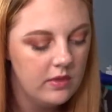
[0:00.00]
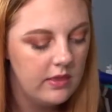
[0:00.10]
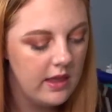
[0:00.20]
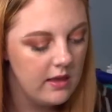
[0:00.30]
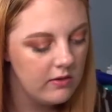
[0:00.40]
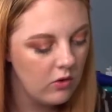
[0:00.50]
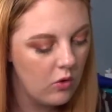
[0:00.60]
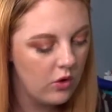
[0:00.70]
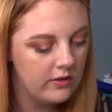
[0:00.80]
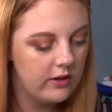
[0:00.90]
this,
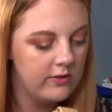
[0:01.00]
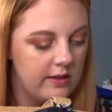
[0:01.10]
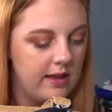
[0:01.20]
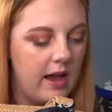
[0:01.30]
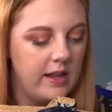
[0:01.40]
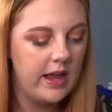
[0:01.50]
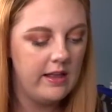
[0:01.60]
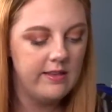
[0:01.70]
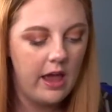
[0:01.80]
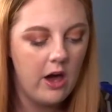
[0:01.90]
or there's a tie-dye
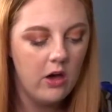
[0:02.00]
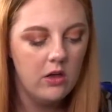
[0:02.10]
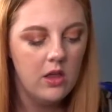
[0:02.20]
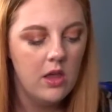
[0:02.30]
towel,